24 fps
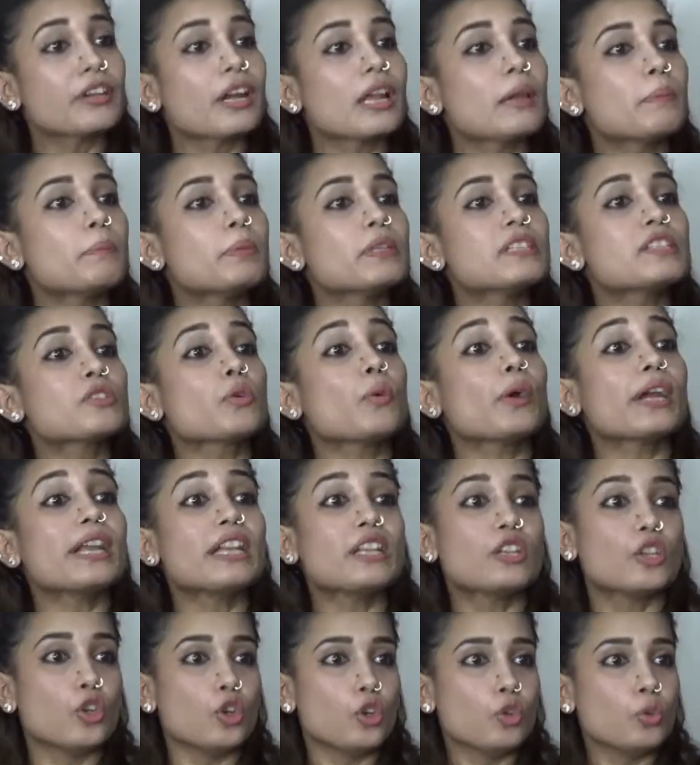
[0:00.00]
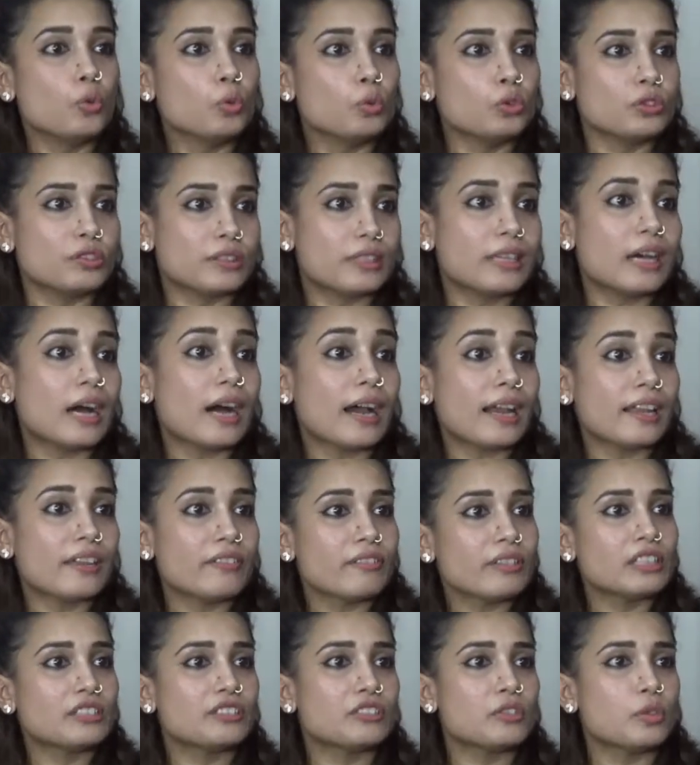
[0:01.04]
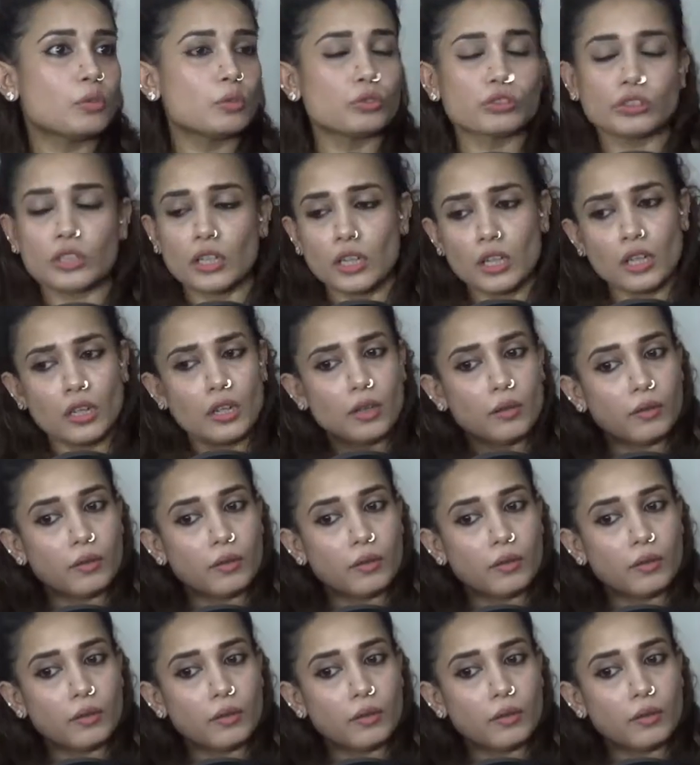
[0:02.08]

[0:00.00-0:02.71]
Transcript: the drape is quite mm. loose, the high waist loose.